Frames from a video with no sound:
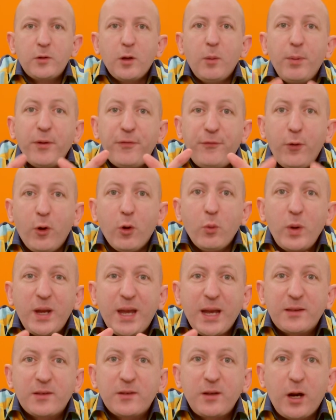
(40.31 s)
So before we
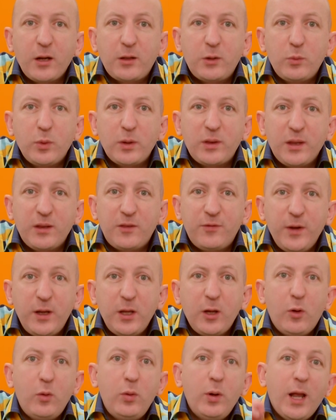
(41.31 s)
get started with this
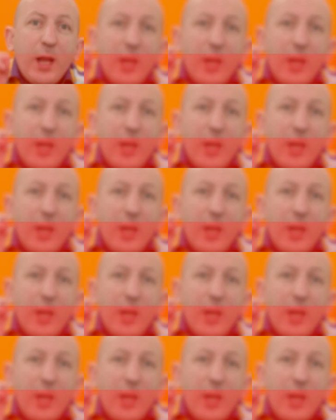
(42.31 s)
video,